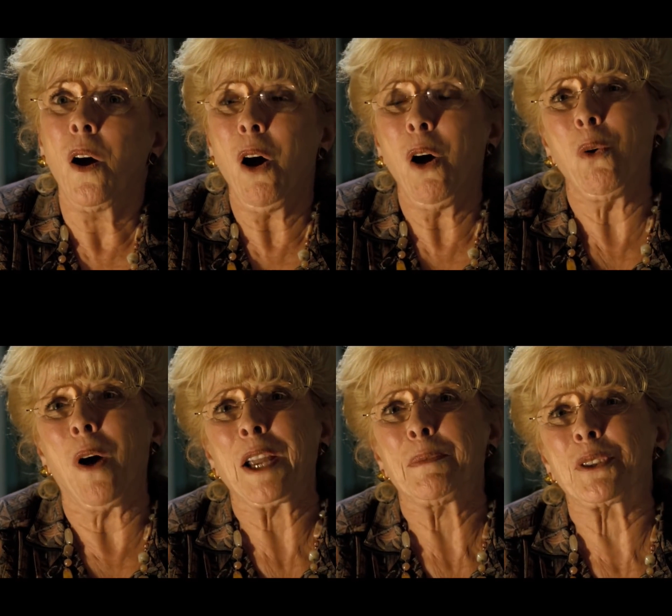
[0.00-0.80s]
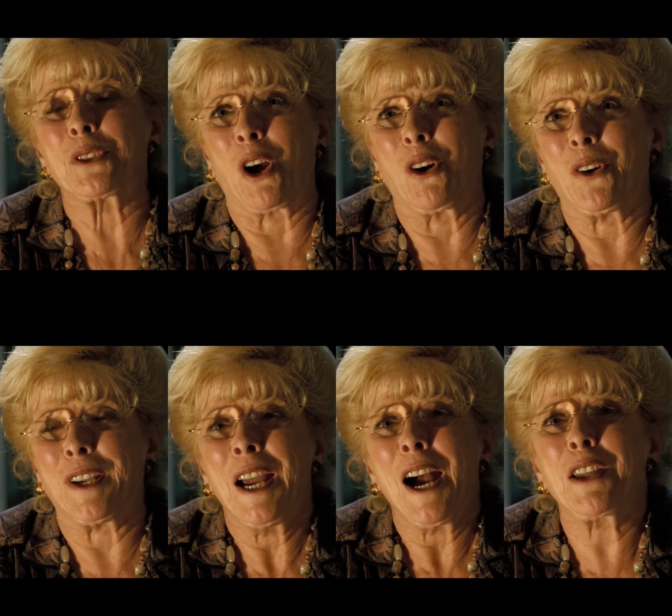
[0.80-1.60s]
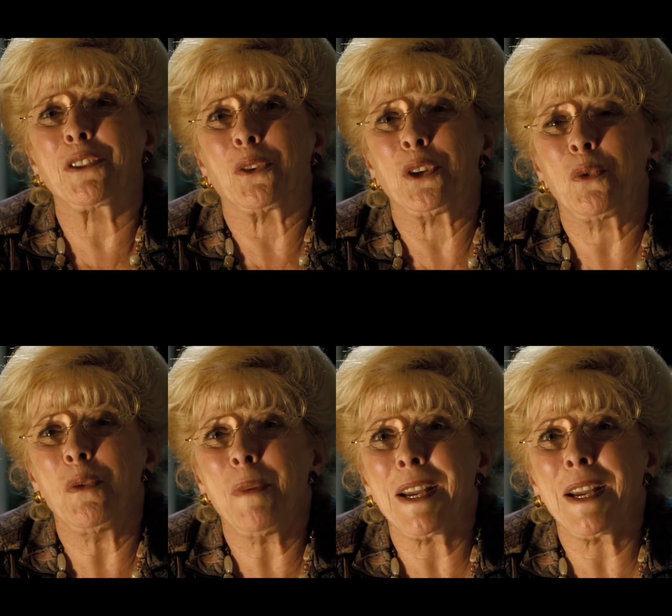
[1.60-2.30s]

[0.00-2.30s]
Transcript: Oh, I'm sorry. I thought you were my